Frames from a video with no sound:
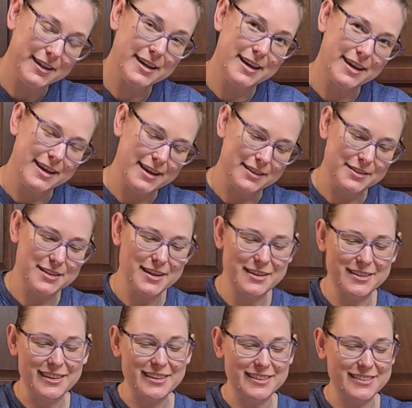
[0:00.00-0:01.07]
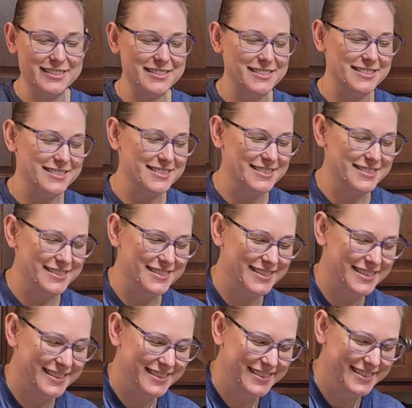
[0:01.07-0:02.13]
Okay, so
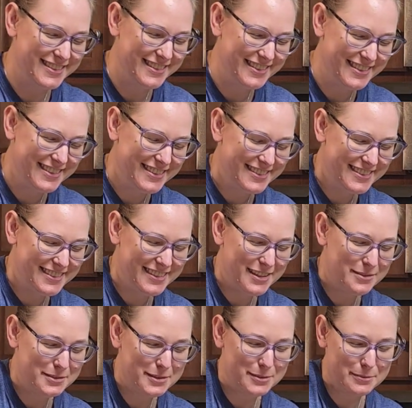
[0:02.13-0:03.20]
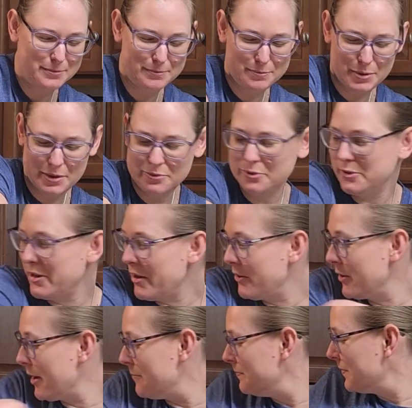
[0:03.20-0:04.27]
that wasn't painful.
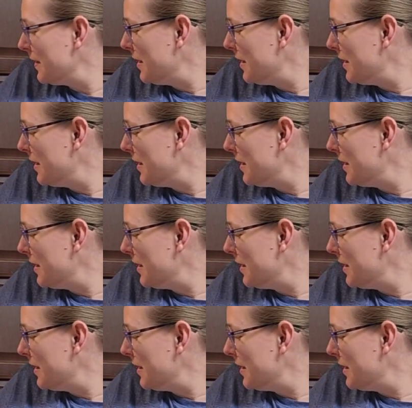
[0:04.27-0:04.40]
Okay,